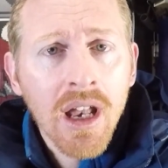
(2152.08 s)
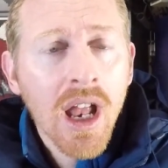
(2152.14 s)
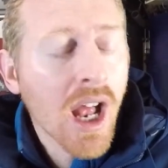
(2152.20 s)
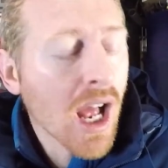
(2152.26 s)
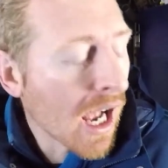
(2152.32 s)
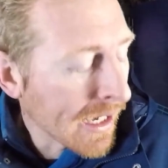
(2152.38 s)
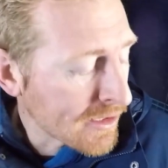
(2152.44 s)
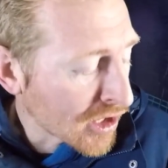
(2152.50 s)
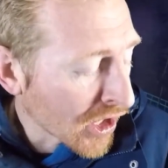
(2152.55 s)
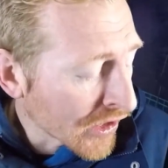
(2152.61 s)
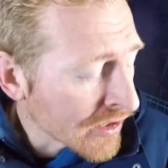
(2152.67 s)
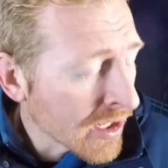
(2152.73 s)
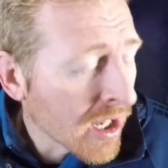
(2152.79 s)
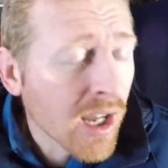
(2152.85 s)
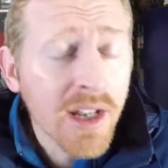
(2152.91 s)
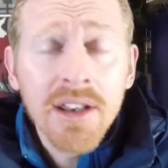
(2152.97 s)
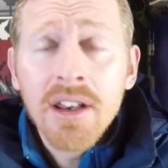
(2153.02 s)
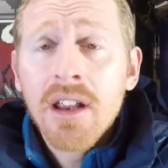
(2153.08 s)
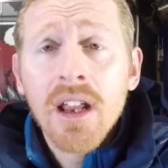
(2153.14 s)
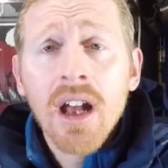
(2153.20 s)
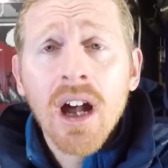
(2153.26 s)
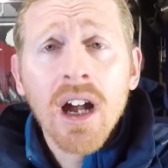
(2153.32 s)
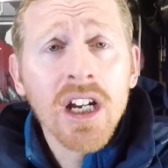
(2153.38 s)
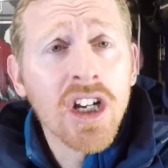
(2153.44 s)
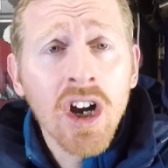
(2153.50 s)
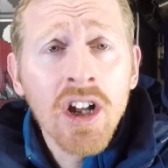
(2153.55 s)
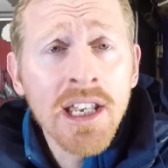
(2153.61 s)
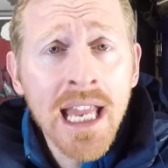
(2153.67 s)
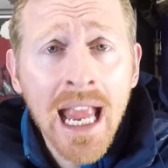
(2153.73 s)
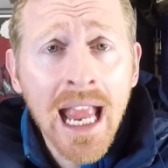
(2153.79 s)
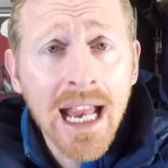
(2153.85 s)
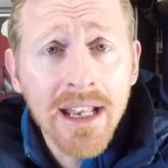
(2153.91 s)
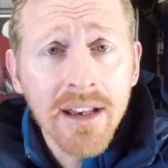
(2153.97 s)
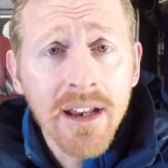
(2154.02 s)
I turn on
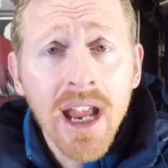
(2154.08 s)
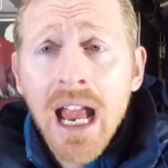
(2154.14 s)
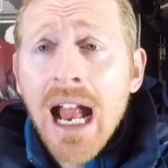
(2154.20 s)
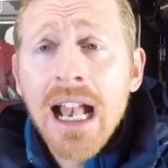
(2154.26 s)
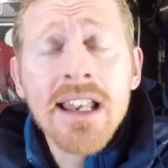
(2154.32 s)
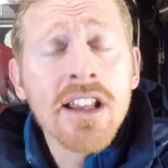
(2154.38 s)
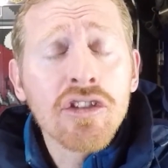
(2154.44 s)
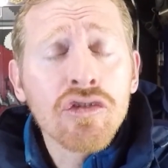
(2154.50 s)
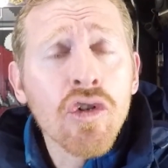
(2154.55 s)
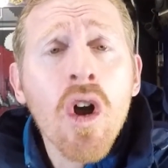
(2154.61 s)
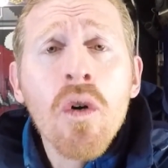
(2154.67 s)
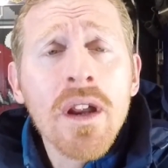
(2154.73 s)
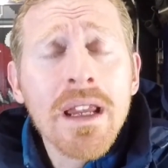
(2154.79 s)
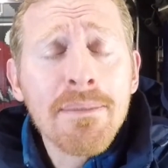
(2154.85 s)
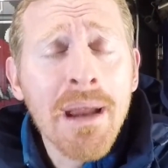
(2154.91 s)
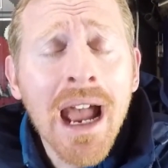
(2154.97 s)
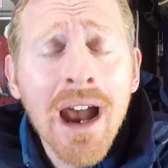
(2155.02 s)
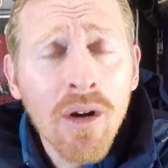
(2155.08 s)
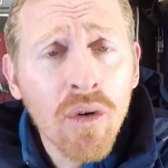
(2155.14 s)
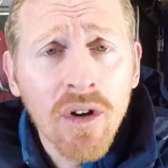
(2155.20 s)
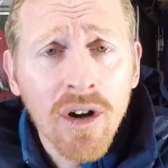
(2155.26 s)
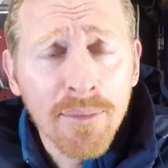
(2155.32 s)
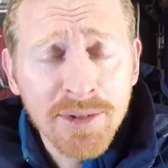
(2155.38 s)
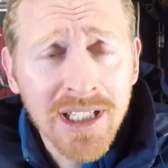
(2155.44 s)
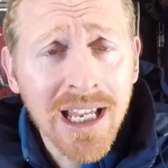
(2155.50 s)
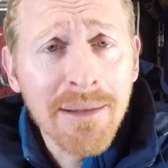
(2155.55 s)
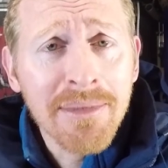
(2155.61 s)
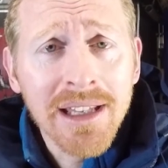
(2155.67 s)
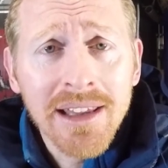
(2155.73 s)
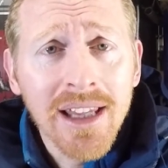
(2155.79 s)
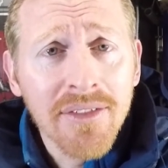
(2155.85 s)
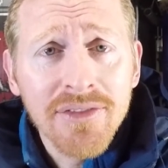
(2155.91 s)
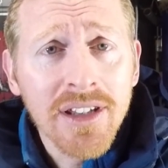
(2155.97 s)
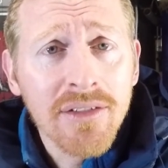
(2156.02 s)
Gunhead. And they're throwing power-ups at me
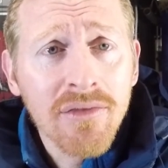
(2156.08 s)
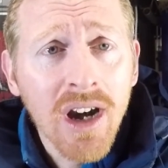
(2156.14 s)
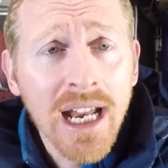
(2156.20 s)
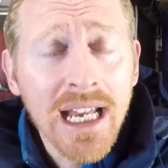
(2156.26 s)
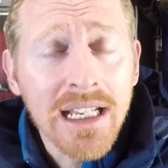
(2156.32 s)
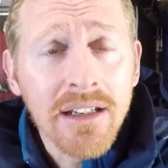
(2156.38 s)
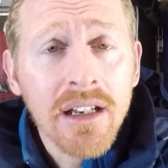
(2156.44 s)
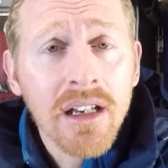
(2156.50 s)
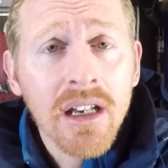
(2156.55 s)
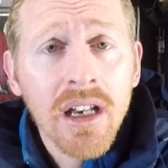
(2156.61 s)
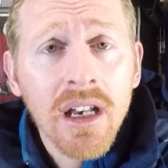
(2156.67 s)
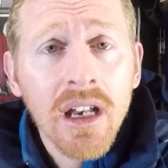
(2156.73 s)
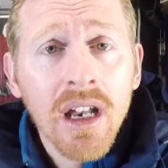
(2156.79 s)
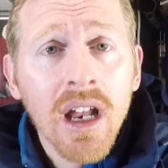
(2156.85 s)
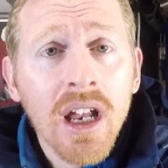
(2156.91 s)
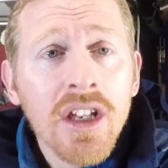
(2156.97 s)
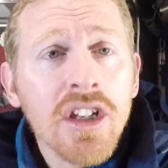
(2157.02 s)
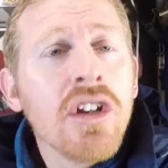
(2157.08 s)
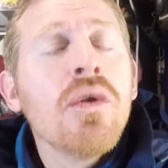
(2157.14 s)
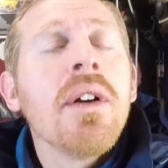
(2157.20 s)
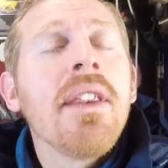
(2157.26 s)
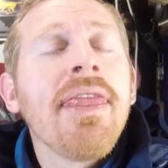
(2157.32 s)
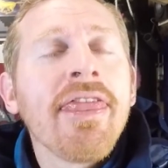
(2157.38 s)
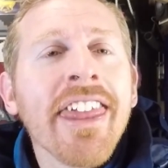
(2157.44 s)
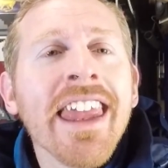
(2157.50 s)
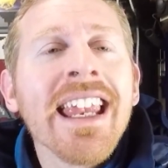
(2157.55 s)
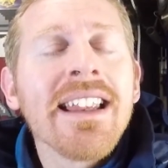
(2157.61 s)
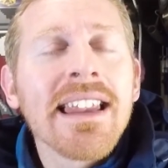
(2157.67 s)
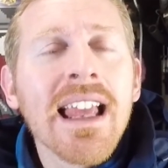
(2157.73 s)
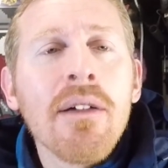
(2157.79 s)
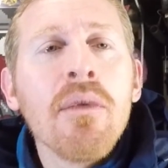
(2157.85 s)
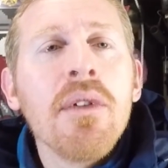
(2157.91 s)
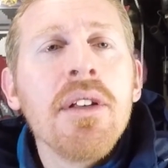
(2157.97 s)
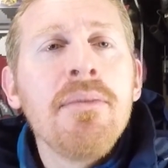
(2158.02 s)
left and right. You would think
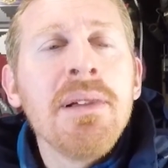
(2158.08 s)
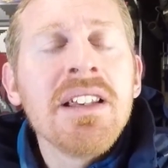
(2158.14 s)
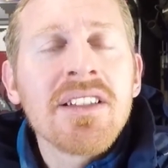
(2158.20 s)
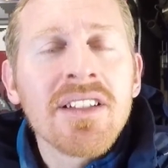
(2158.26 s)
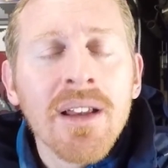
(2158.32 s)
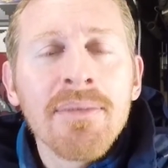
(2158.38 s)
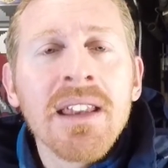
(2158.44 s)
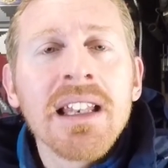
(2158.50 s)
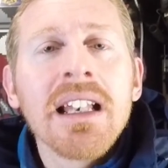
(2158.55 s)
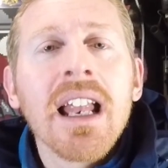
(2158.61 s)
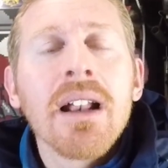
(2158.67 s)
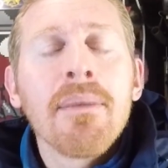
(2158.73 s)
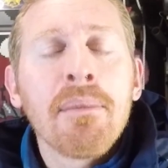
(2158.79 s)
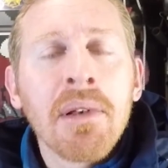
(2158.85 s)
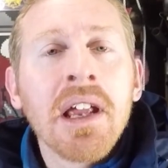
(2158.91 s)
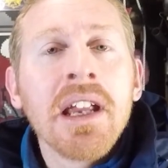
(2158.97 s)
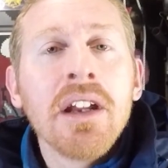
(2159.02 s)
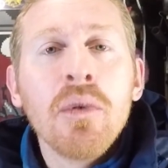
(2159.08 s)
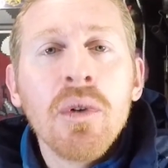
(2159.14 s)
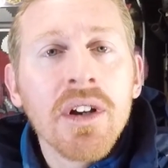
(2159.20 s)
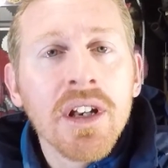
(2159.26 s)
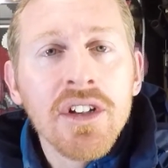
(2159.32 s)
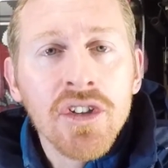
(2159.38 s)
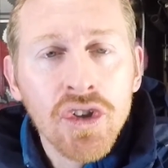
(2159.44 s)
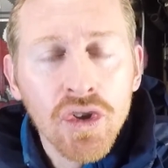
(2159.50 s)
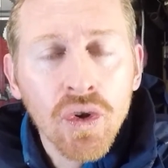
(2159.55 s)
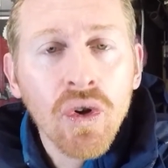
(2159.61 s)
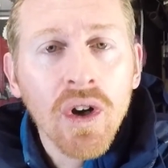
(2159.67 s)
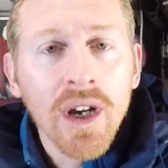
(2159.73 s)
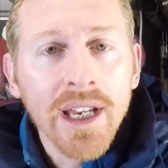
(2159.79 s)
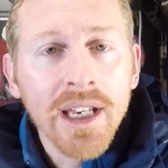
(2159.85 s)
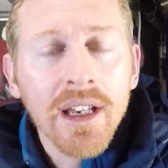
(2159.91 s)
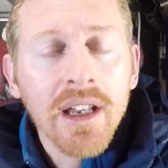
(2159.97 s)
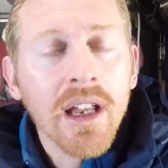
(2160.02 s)
that would be something that a player would
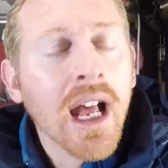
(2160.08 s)
enjoy.